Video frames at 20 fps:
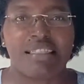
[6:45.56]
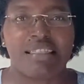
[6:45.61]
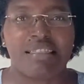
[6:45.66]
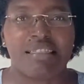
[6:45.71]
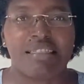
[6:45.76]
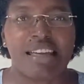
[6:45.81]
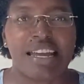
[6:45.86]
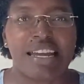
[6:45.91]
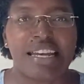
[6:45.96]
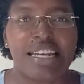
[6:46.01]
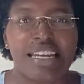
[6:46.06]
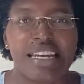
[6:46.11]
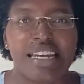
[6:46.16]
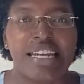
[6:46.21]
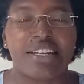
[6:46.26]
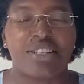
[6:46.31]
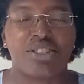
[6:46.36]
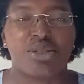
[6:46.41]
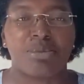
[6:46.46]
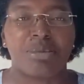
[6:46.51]
they
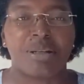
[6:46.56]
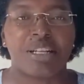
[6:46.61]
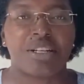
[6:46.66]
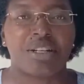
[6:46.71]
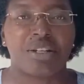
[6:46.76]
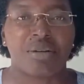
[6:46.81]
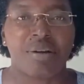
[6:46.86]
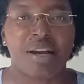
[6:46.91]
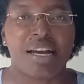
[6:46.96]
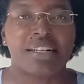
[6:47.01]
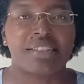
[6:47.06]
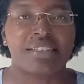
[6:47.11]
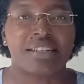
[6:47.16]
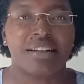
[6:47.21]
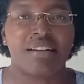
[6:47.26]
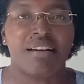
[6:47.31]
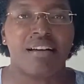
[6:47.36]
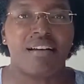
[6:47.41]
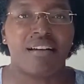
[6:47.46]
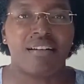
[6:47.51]
need to be
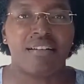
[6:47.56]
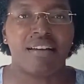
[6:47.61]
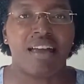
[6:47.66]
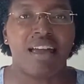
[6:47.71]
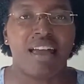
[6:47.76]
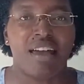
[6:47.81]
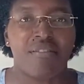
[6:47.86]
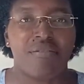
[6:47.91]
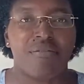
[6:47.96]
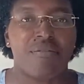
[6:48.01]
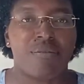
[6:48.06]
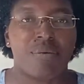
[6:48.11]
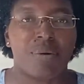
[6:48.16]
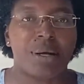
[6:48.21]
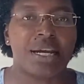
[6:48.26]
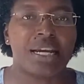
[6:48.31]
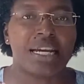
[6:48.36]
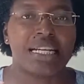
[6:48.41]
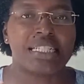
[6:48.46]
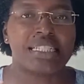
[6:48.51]
corrected on
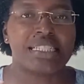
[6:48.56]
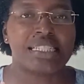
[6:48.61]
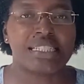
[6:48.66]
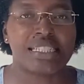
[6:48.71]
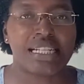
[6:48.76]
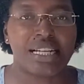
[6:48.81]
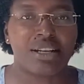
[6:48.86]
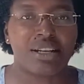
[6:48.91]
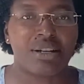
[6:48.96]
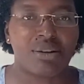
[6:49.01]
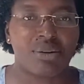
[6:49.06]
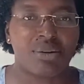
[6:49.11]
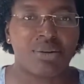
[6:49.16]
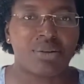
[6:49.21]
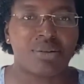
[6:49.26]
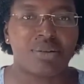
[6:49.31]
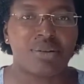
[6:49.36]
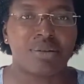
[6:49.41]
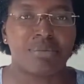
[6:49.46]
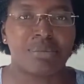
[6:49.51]
every
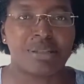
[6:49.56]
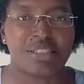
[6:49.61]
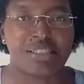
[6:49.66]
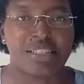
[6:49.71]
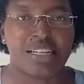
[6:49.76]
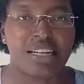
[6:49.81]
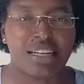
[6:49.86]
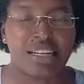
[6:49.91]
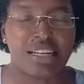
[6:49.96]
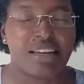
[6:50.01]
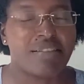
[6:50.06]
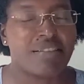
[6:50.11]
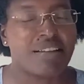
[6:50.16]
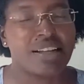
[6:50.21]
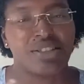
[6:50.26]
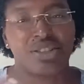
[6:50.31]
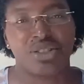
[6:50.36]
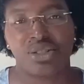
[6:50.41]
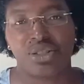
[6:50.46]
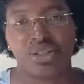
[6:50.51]
single mistake, and
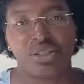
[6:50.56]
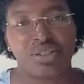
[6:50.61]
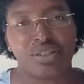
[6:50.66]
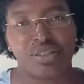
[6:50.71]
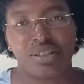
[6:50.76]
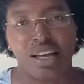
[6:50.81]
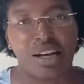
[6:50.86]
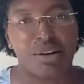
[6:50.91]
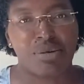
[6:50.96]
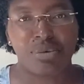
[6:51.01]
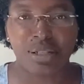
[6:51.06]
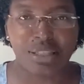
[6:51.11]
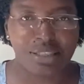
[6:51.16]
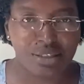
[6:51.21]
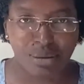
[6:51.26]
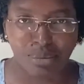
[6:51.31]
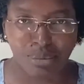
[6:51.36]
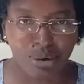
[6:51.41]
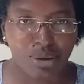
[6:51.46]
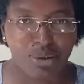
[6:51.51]
that's just not
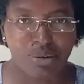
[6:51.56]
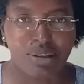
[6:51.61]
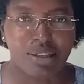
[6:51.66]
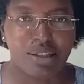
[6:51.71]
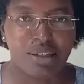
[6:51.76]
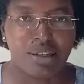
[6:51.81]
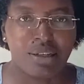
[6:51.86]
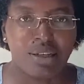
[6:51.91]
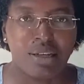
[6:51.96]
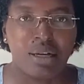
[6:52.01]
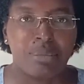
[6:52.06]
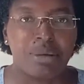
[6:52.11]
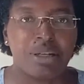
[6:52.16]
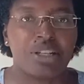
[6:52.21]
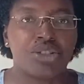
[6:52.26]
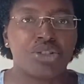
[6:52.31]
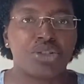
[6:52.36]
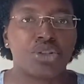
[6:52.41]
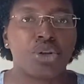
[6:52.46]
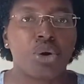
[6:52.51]
reasonable,
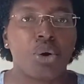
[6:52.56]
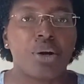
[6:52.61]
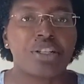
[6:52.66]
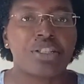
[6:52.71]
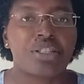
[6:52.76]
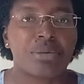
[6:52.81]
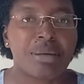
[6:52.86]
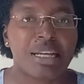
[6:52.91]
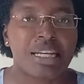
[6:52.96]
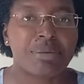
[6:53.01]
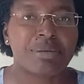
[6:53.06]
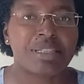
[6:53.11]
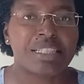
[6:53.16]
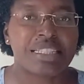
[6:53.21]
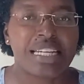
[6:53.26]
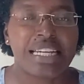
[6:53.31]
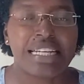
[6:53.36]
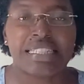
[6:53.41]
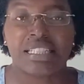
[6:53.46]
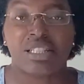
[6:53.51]
because you're going to make
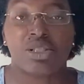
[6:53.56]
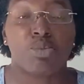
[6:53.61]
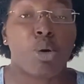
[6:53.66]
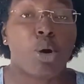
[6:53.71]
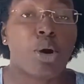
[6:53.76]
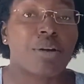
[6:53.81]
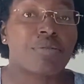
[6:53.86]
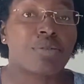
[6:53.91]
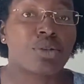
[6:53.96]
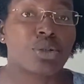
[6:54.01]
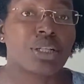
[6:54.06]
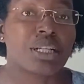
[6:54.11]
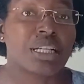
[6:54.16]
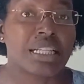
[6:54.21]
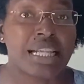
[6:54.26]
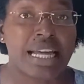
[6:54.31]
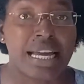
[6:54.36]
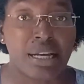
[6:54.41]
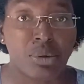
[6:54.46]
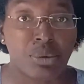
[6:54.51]
mistakes. It's part of learning a
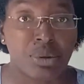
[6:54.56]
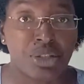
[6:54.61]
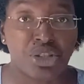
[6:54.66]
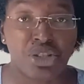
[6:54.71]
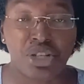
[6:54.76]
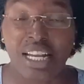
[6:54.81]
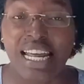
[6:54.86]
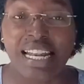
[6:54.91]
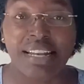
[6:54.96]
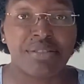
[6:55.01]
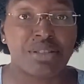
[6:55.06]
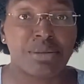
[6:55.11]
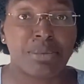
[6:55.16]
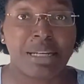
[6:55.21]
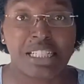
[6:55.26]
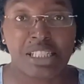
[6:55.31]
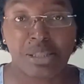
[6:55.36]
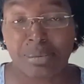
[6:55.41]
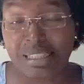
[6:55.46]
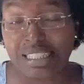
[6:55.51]
language. Natives
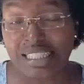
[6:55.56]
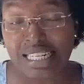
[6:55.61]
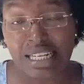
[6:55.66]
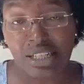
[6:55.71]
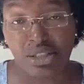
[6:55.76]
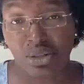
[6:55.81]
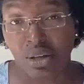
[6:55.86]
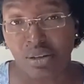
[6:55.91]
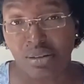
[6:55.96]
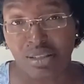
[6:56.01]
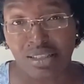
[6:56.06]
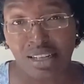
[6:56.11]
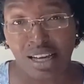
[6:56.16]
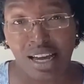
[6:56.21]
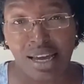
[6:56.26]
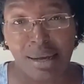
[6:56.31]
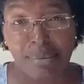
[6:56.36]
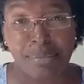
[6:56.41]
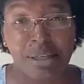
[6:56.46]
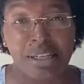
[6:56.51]
make mistakes all the
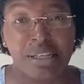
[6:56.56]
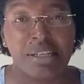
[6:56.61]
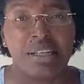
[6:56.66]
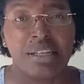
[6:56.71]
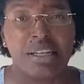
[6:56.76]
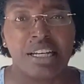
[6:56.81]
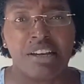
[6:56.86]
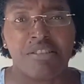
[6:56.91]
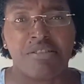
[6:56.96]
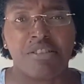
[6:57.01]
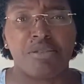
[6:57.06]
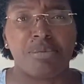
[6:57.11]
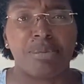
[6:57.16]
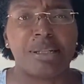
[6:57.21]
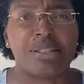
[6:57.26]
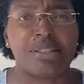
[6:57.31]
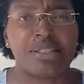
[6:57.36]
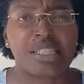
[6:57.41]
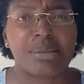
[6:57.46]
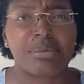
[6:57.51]
time. If you've been
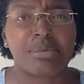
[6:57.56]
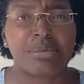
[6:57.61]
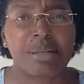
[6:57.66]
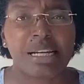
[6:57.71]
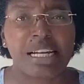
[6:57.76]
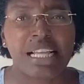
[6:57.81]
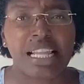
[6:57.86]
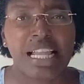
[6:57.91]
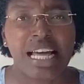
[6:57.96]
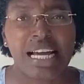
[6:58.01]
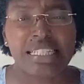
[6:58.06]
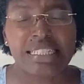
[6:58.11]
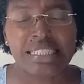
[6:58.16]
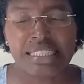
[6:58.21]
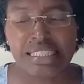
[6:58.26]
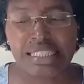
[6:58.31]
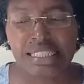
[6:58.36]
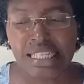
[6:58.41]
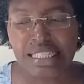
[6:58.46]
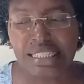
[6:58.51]
to some of my
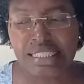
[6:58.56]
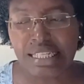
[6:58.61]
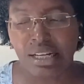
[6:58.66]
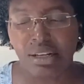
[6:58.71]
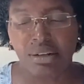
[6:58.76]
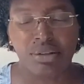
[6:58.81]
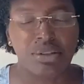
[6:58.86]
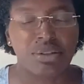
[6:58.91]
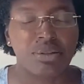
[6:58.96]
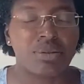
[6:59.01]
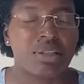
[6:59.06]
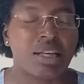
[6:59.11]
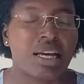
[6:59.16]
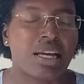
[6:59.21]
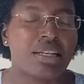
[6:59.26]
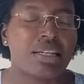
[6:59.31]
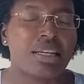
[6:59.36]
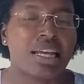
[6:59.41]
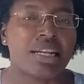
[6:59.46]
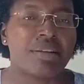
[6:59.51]
classes, I tell you
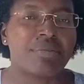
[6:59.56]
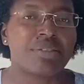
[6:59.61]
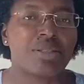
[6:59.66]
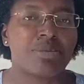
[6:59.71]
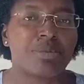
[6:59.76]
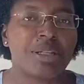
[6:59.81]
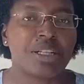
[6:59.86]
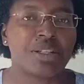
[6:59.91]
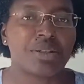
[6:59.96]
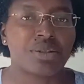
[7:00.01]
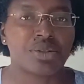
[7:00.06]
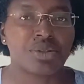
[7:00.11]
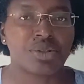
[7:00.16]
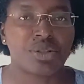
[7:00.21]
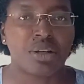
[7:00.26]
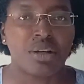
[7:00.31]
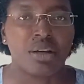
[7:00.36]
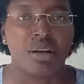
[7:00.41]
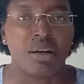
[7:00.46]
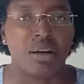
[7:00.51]
that native speakers
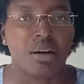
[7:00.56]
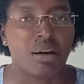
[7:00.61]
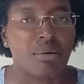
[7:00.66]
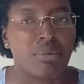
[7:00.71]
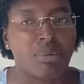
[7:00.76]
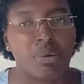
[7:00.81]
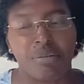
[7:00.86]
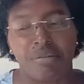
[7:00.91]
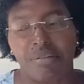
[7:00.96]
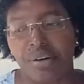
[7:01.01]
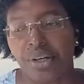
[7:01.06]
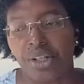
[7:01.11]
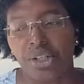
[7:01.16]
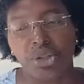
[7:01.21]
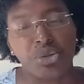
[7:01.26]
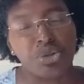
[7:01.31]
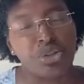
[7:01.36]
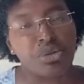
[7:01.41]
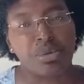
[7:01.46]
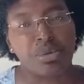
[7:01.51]
we're very loose